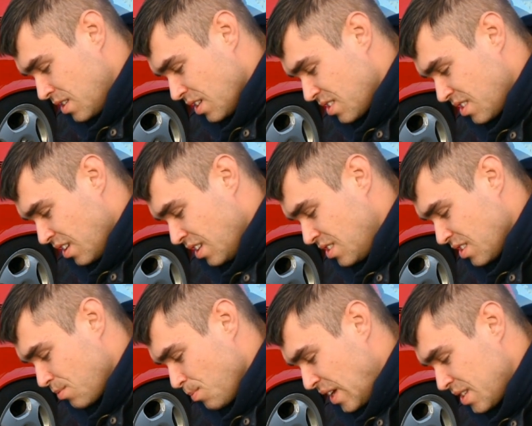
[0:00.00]
It just it
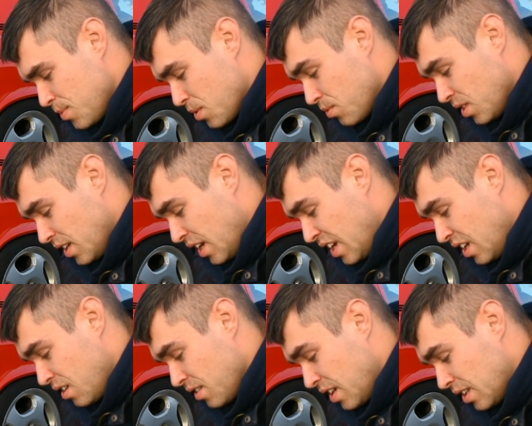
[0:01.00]
just makes me really
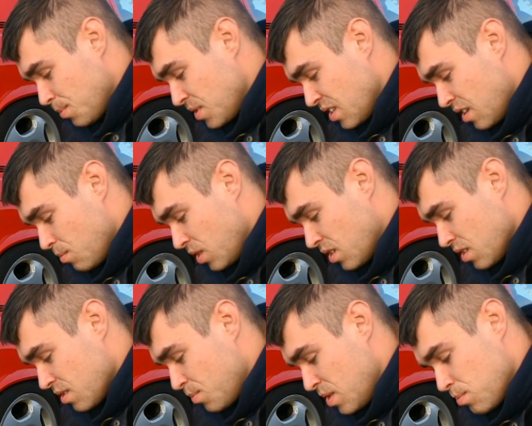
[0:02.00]
angry and upset
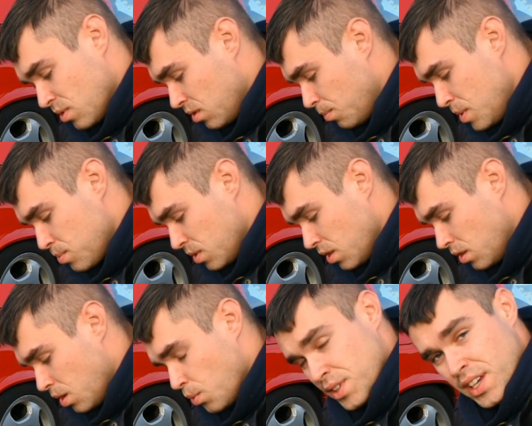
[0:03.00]
because people people
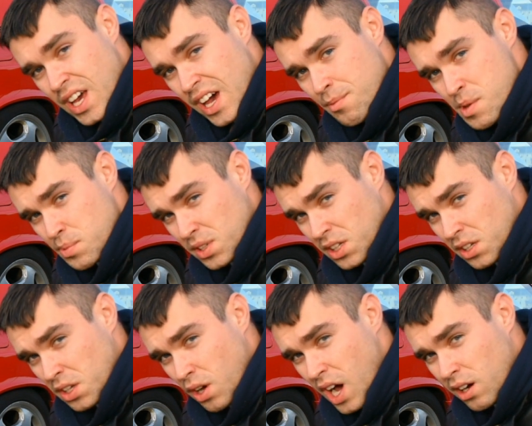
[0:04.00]
don't know what they have. People
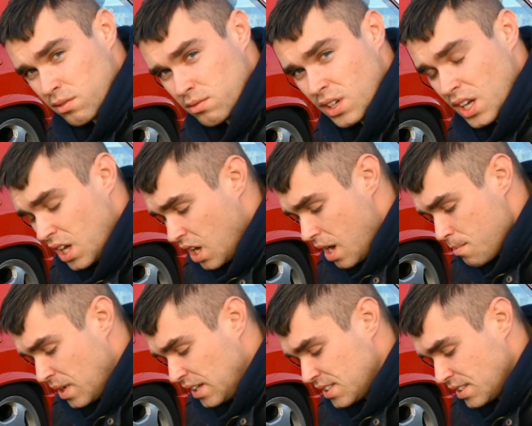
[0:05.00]
don't know how
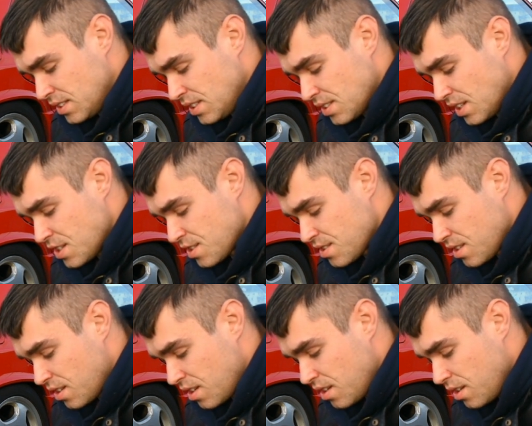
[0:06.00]
amazing these legends
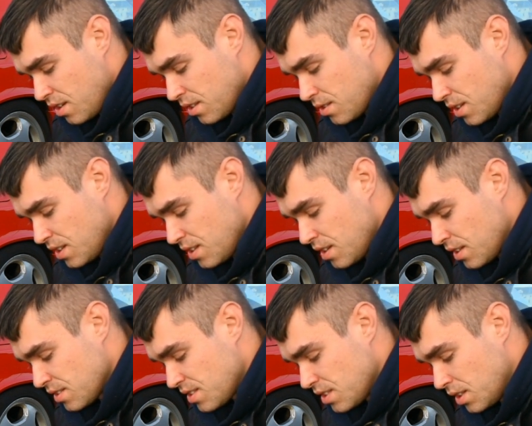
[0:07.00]
are and create
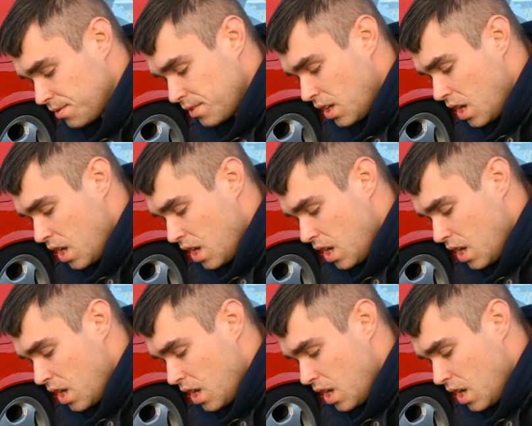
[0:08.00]
and stuff.